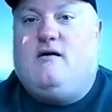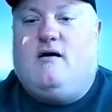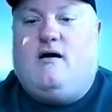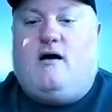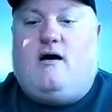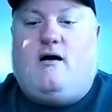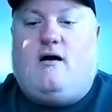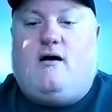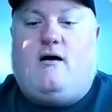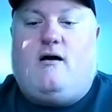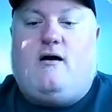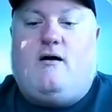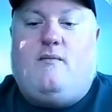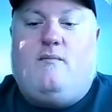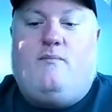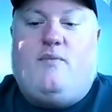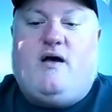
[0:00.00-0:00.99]

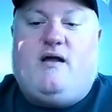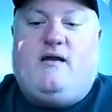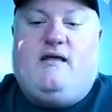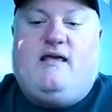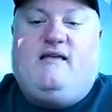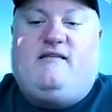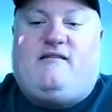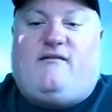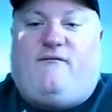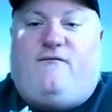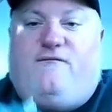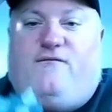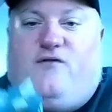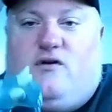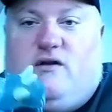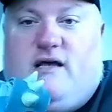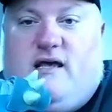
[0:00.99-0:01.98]
But he's
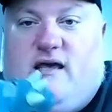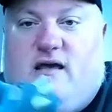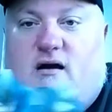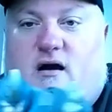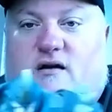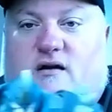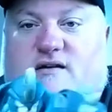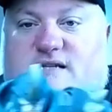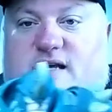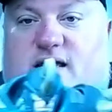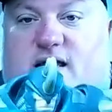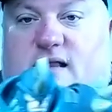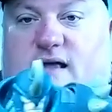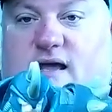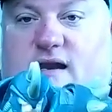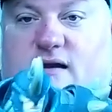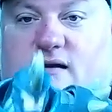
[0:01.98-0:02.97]
fully
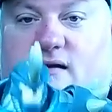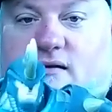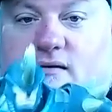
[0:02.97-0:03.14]
articulated.